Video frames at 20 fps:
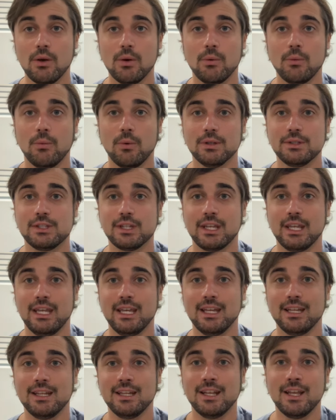Once
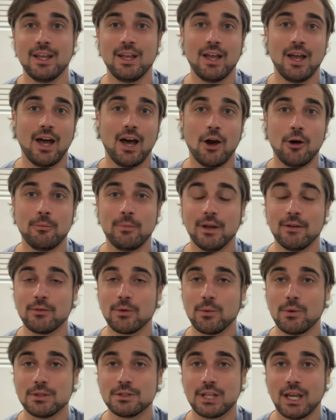again, hope
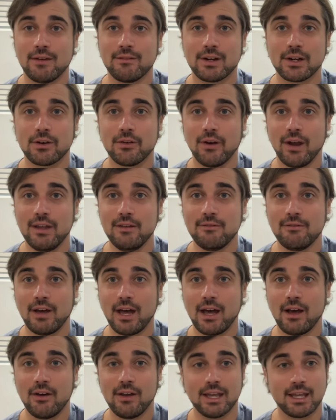everyone's having a great
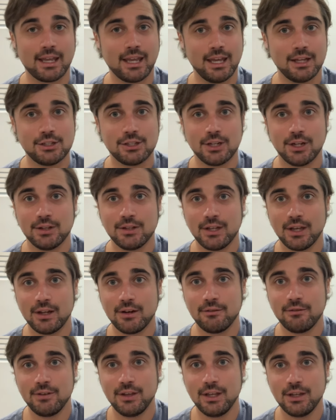fall and catching a ton
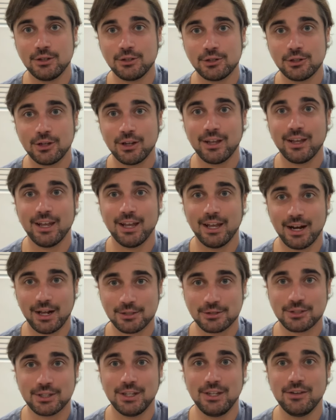of fish, and I'll
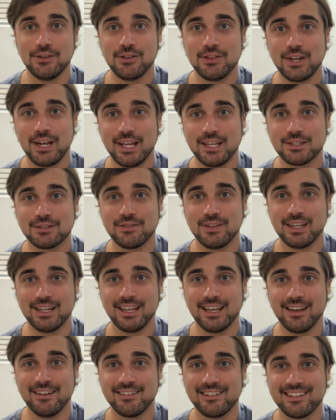see you in the next
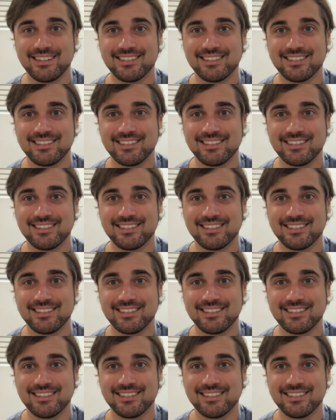video.